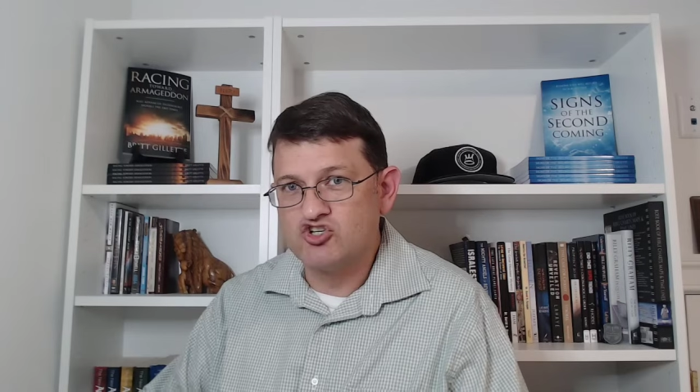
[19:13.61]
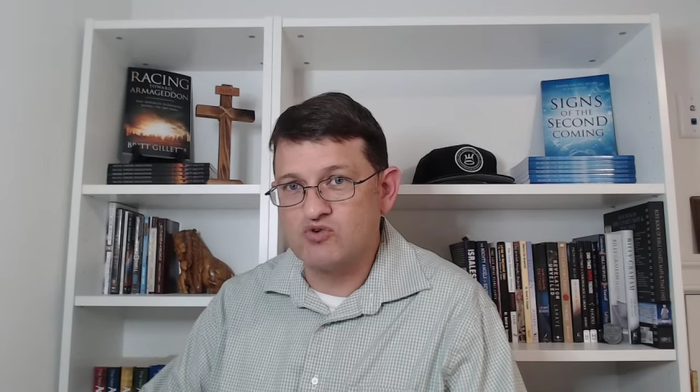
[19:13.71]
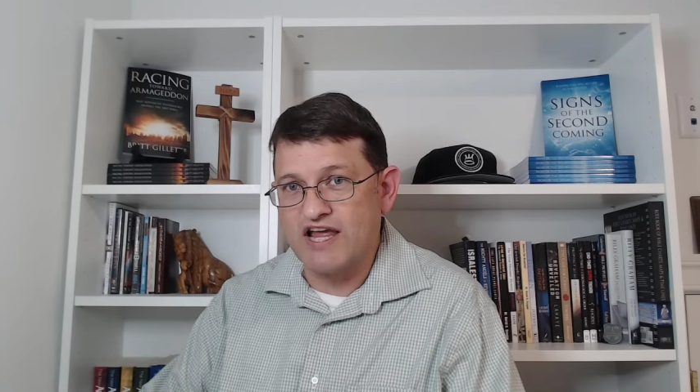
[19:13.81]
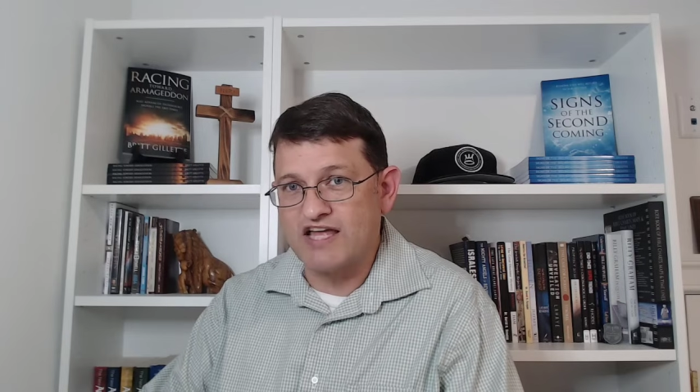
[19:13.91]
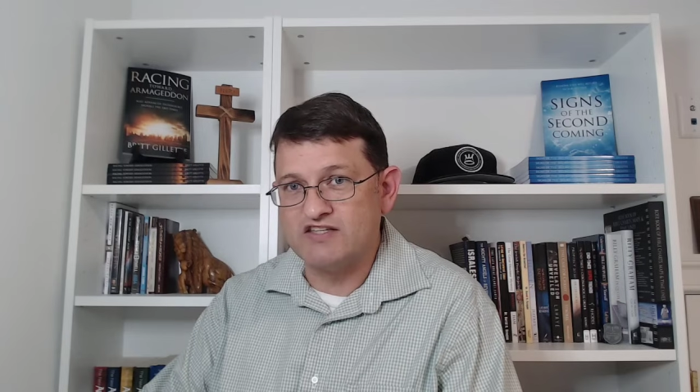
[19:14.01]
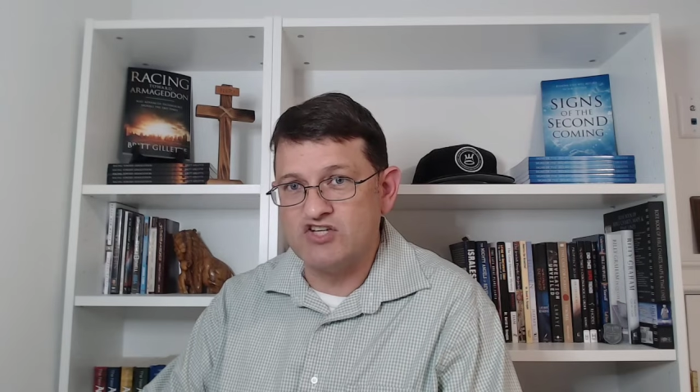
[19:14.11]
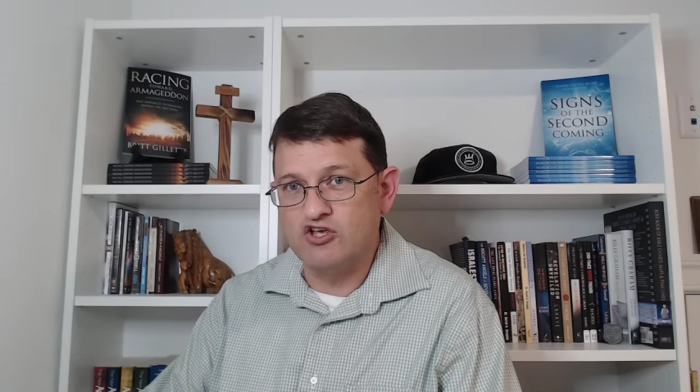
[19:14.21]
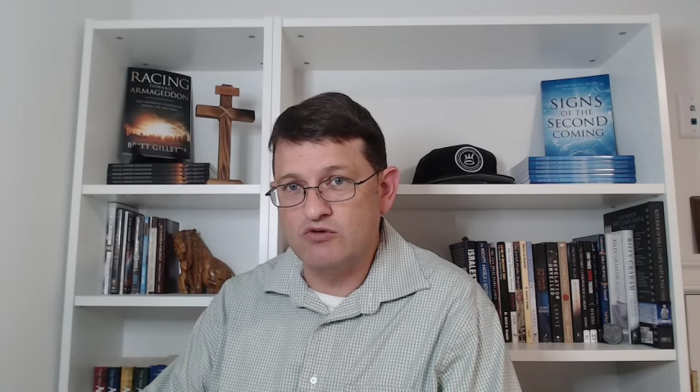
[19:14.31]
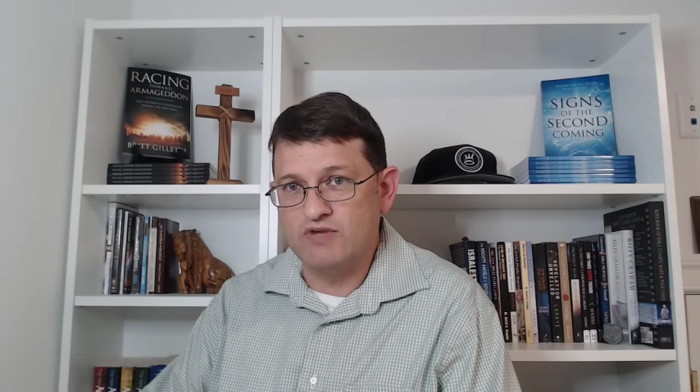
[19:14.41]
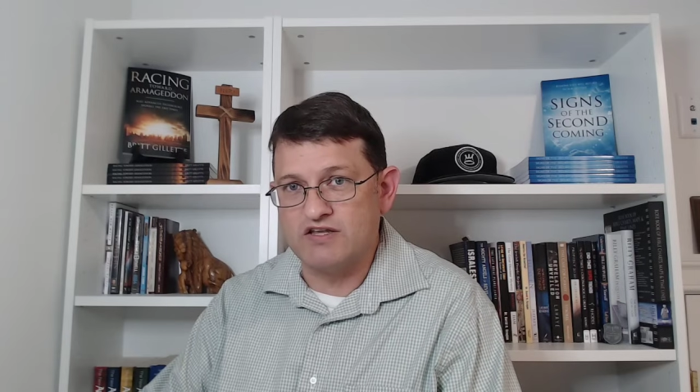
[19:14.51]

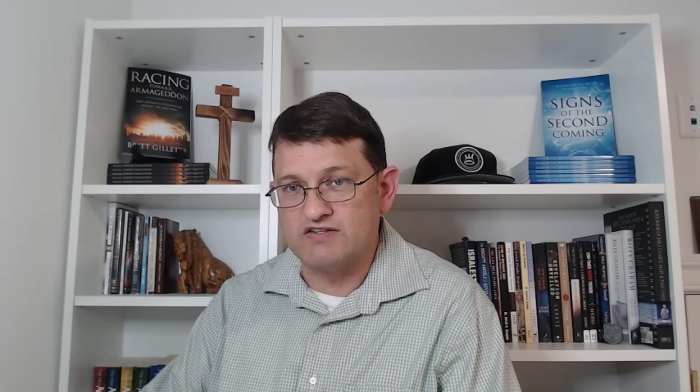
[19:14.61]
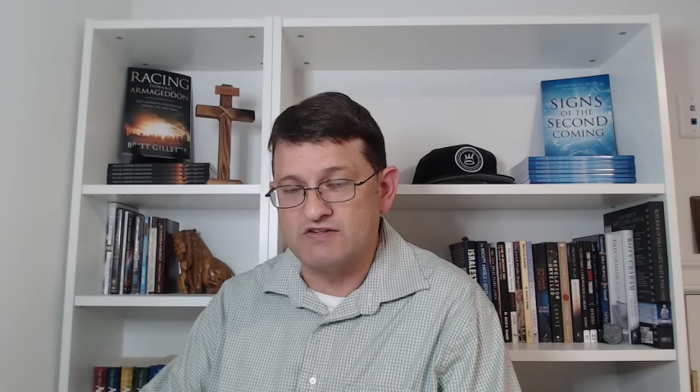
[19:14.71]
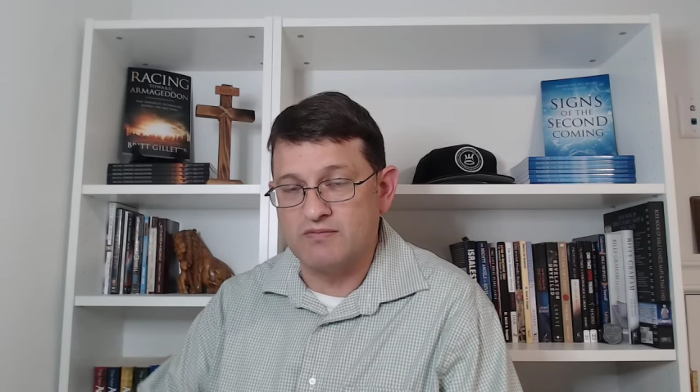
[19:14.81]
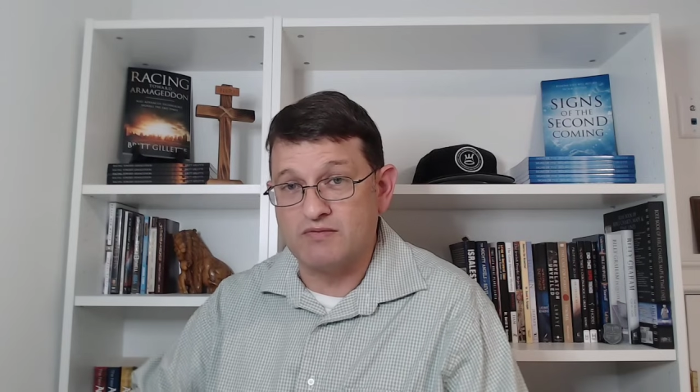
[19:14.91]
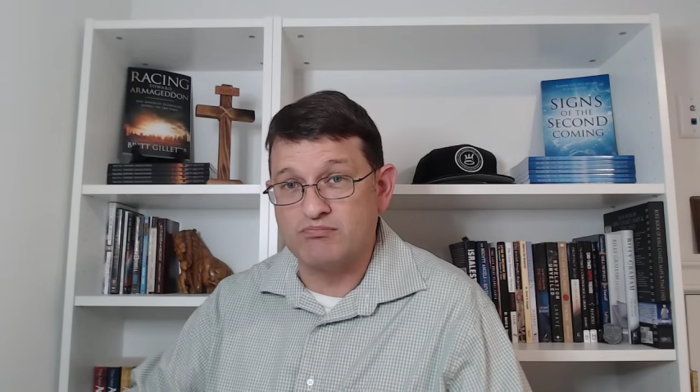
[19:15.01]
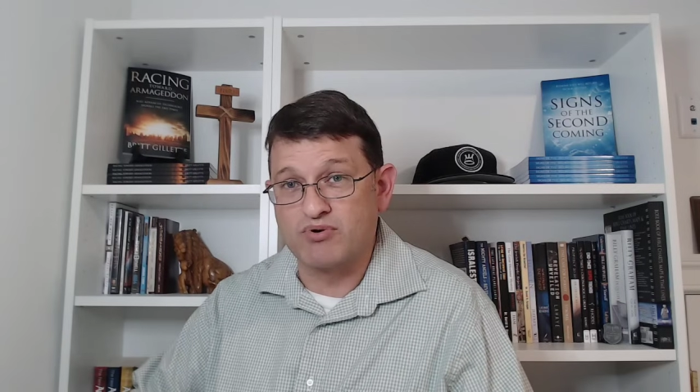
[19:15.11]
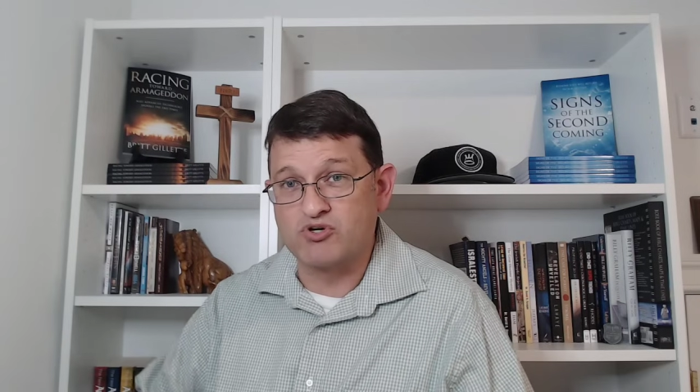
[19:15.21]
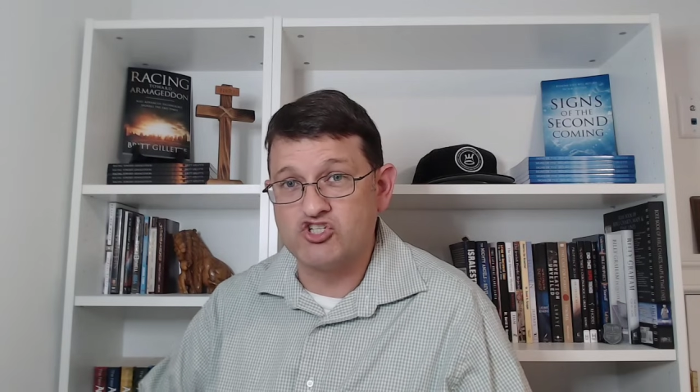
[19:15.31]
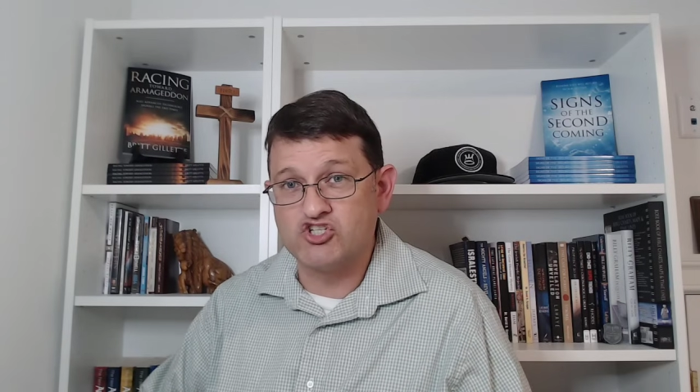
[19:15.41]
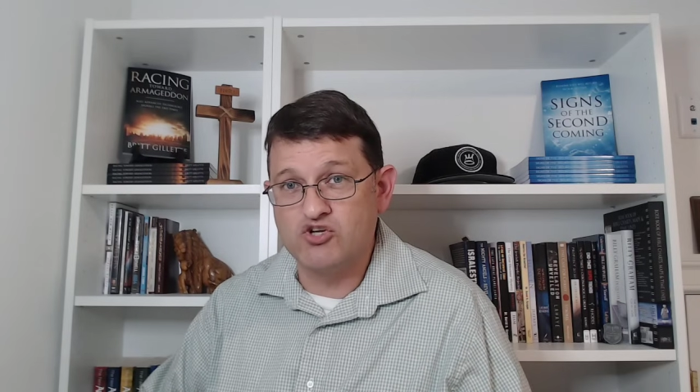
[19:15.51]
transhumanism and
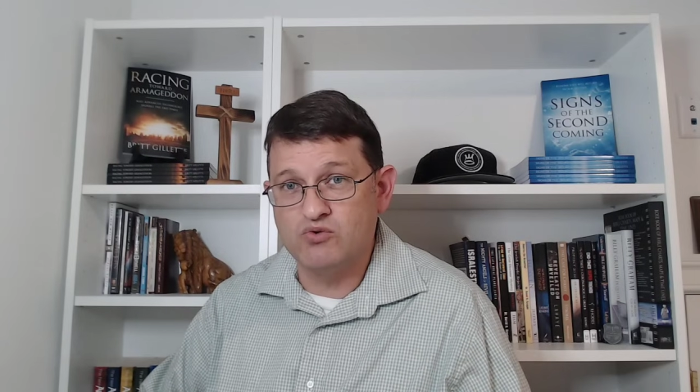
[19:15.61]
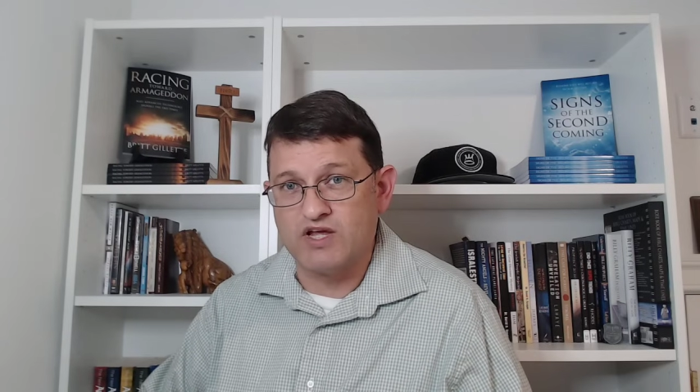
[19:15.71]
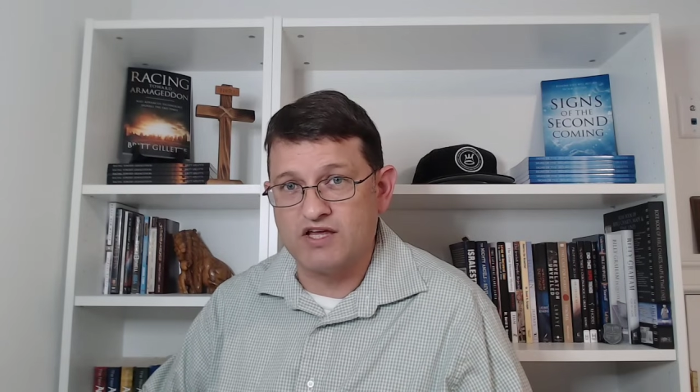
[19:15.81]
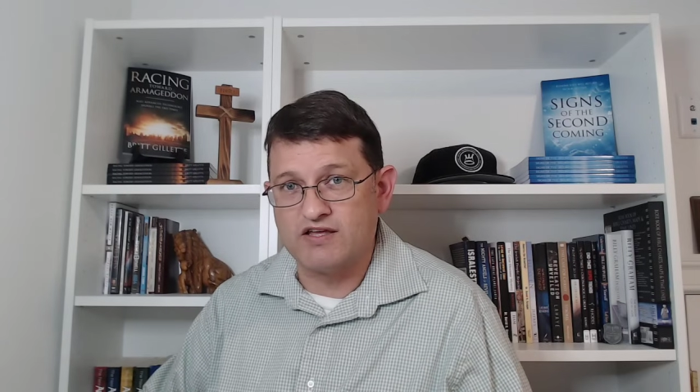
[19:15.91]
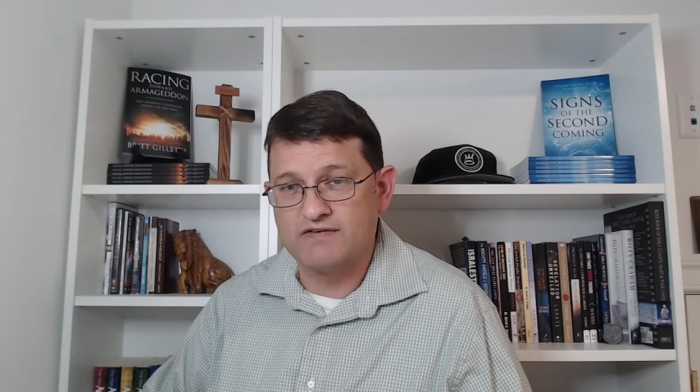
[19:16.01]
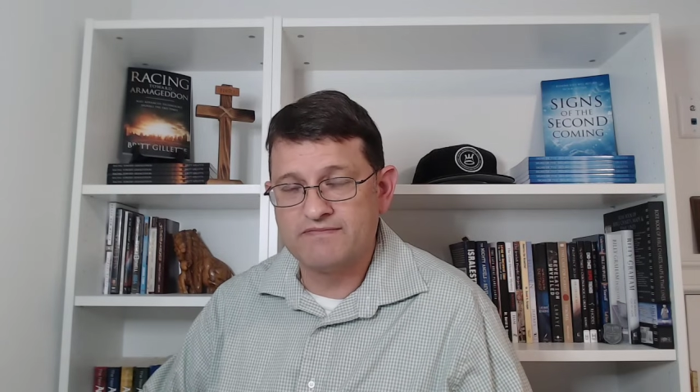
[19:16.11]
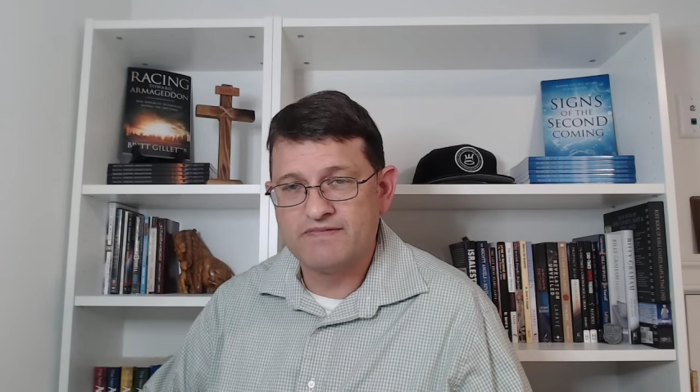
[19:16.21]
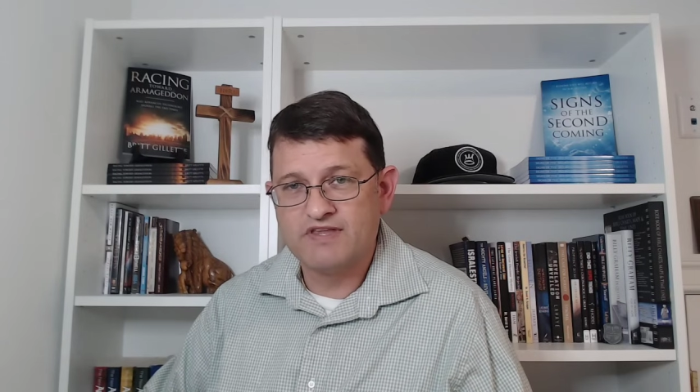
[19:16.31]
pursuing